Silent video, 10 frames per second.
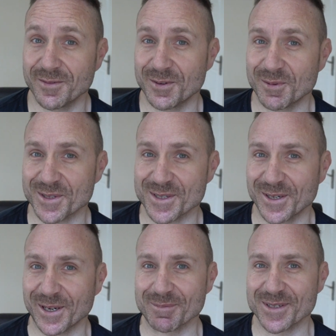If you want to
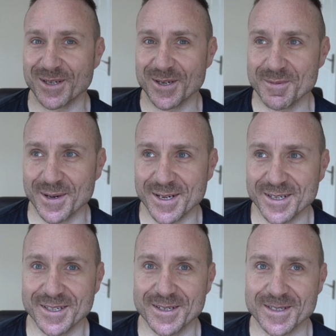sign up to Uber
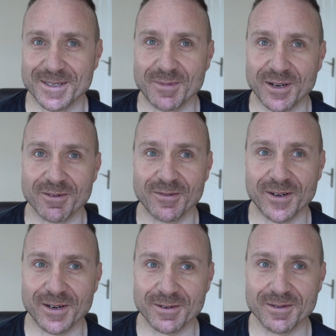using my
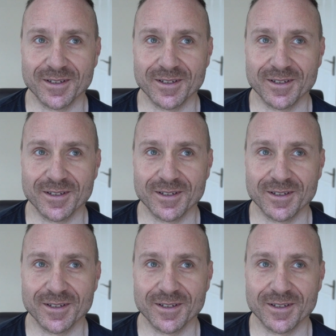referral,